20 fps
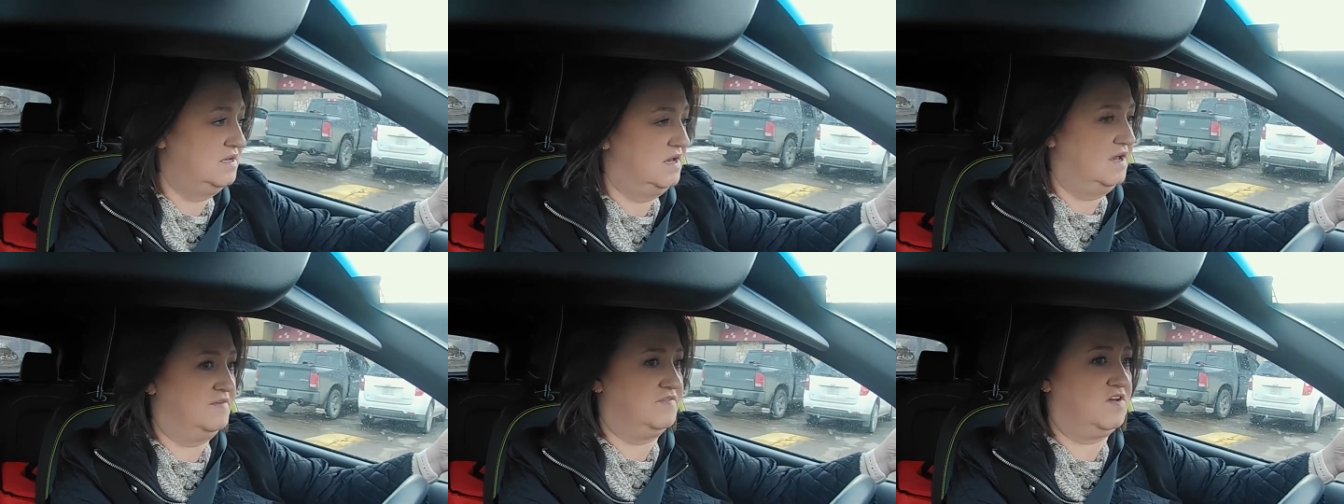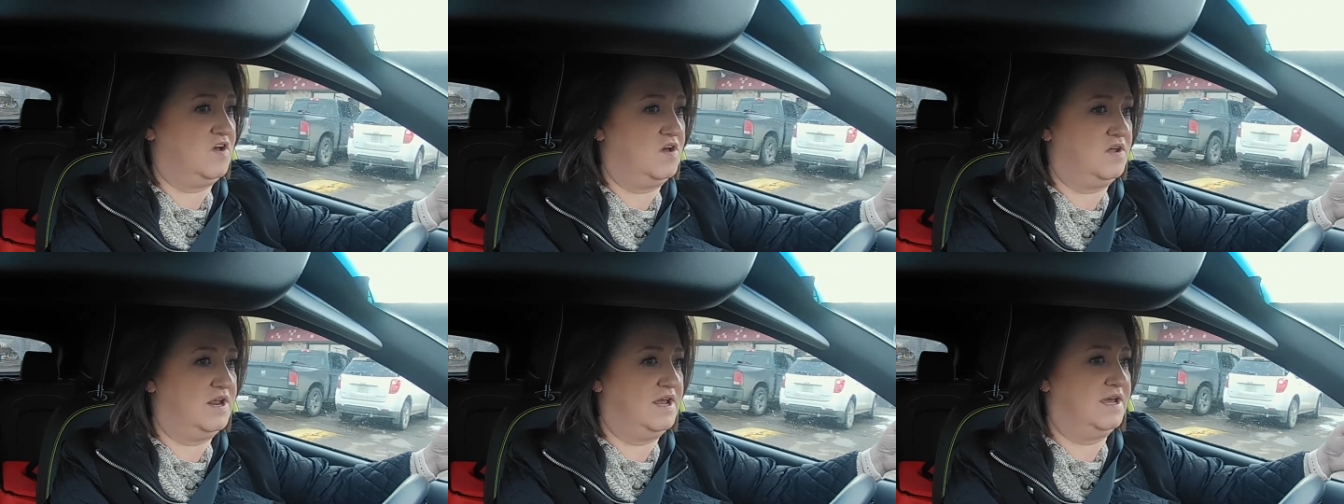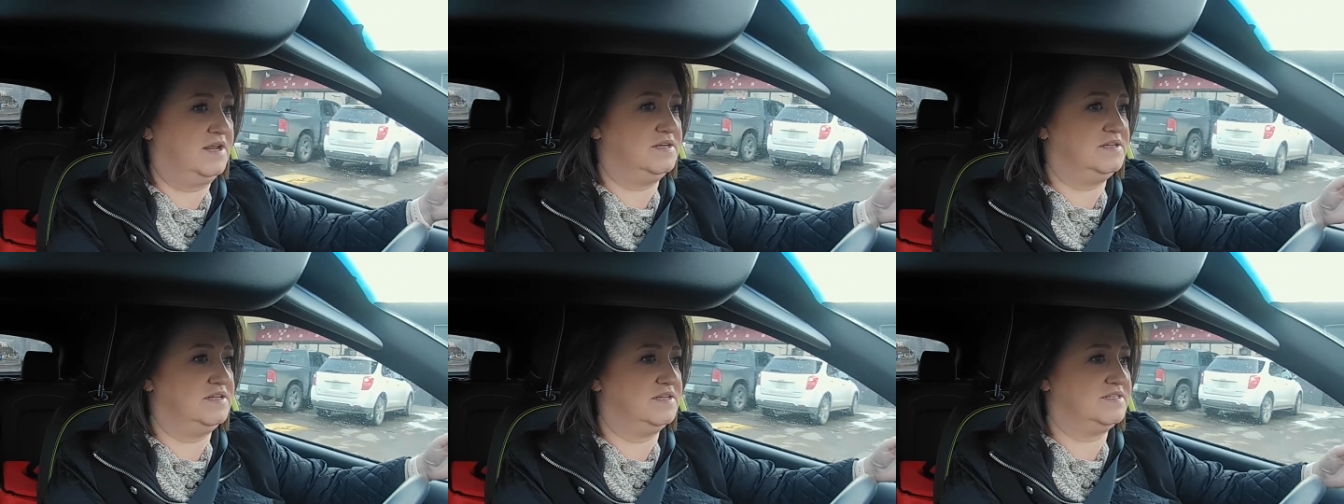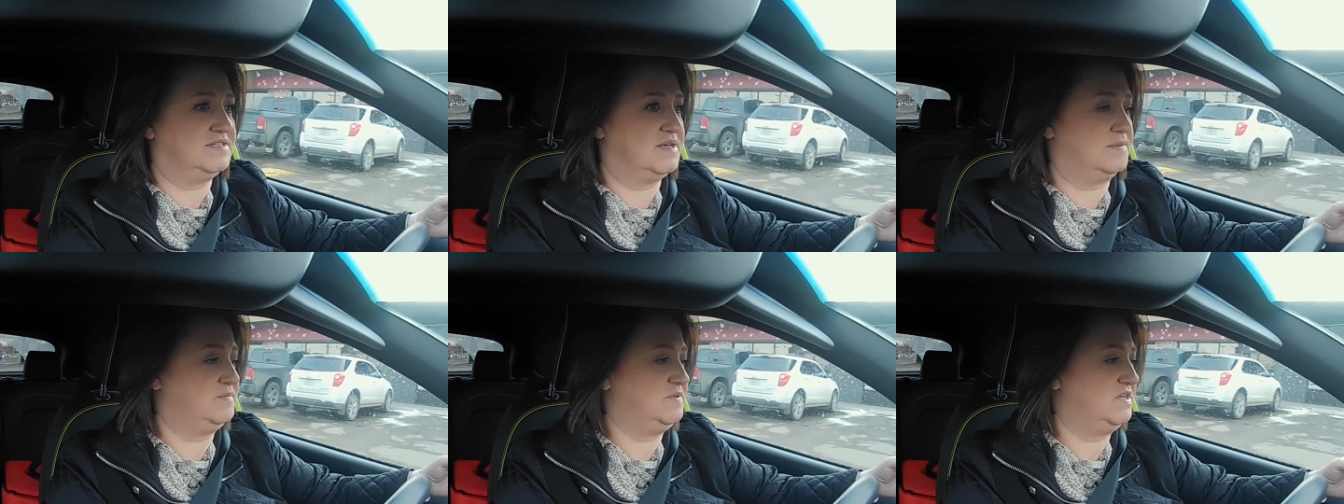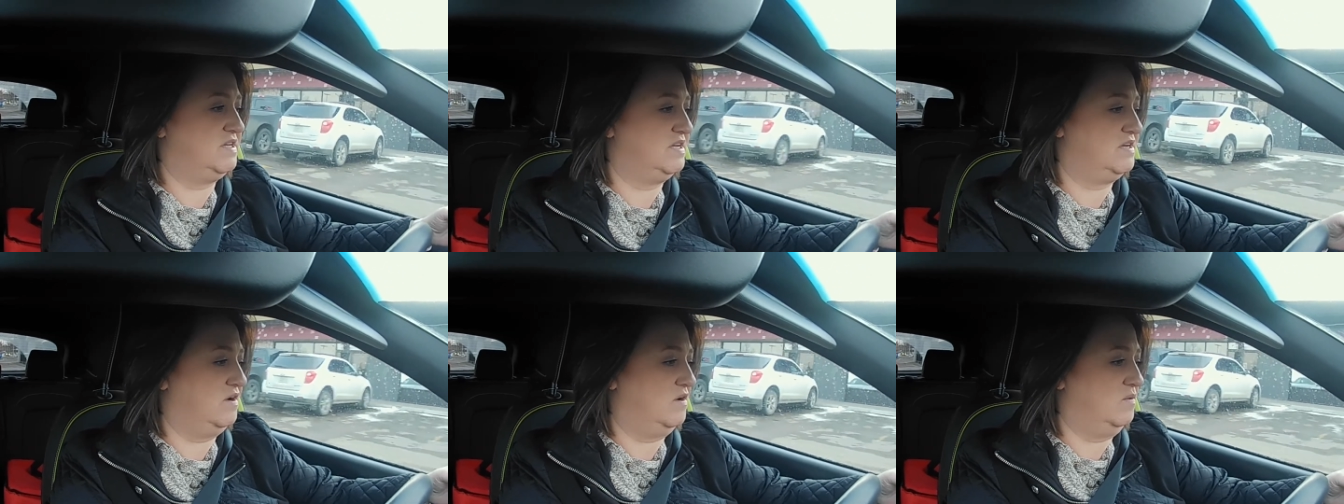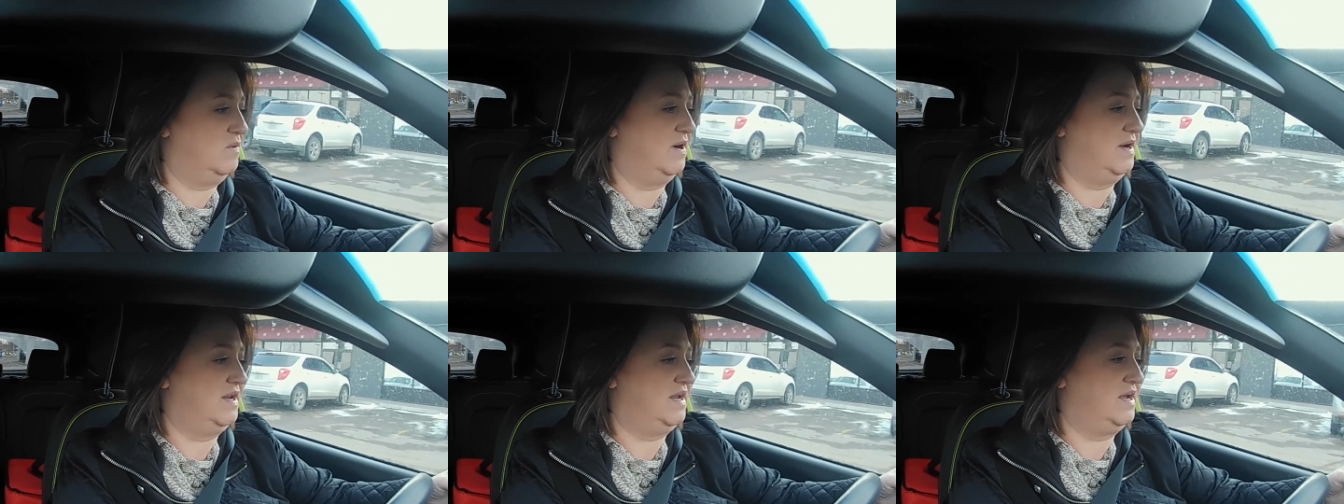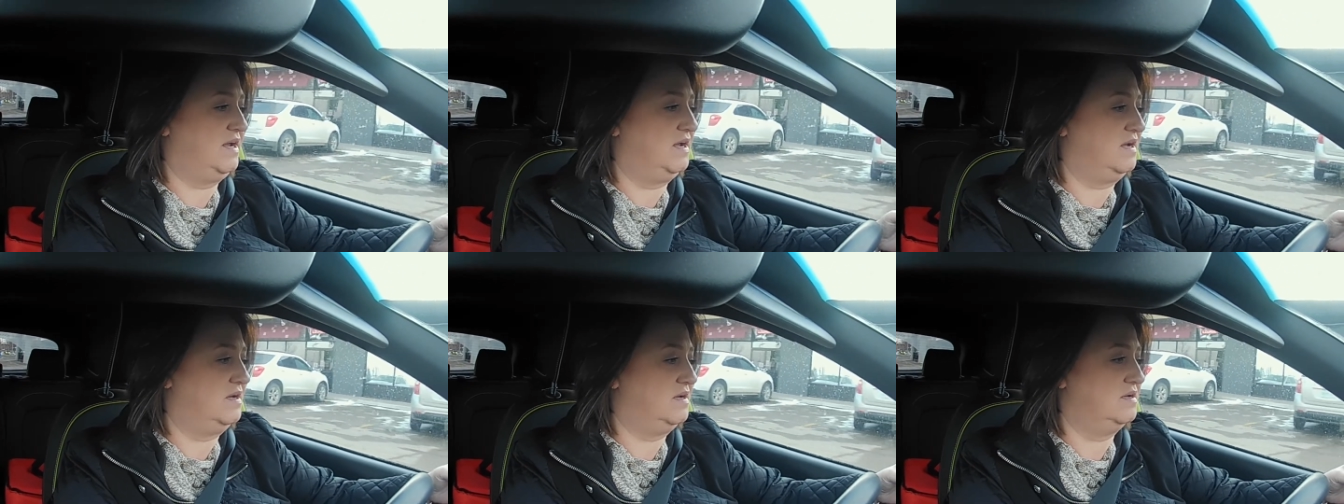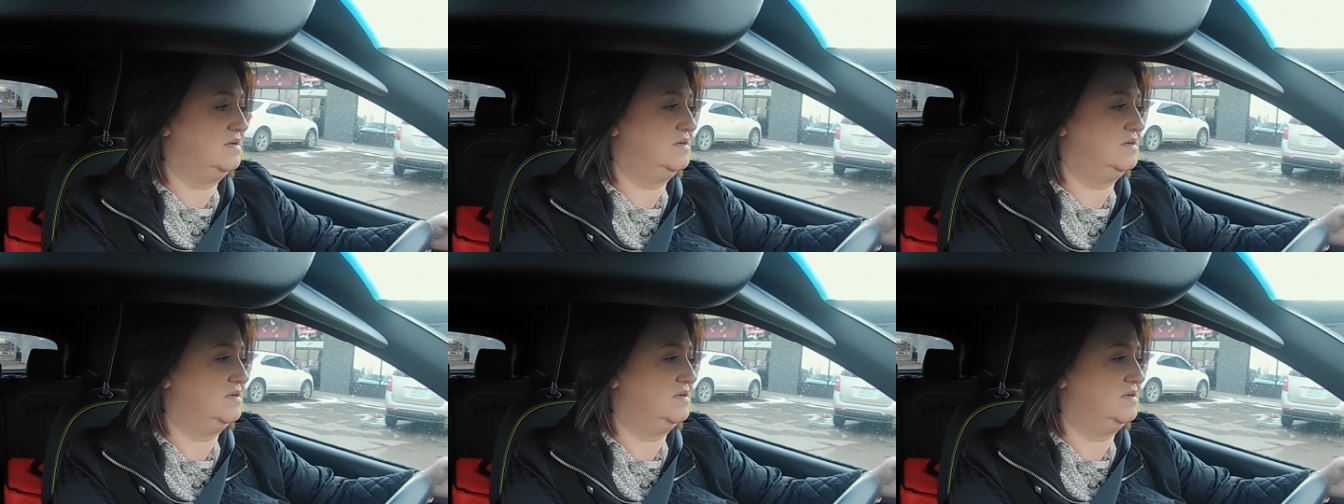I've gone ahead and accepted it already.